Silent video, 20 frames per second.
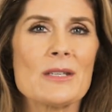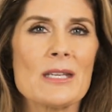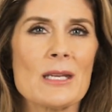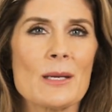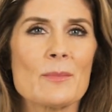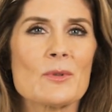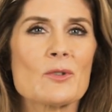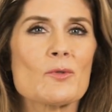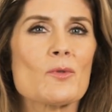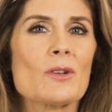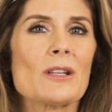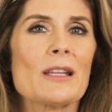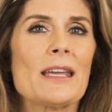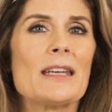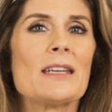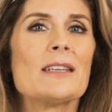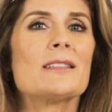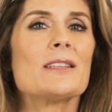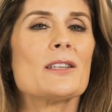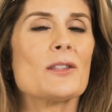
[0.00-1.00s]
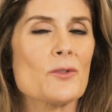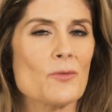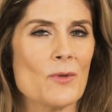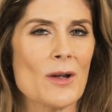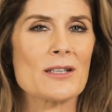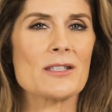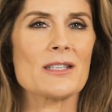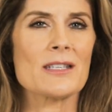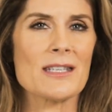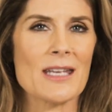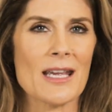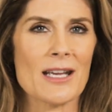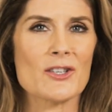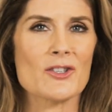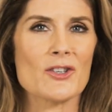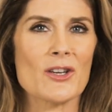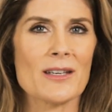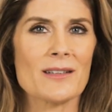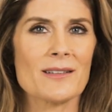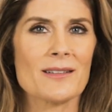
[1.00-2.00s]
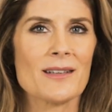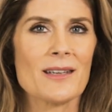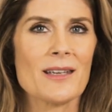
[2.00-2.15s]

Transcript: tips related to threat detection.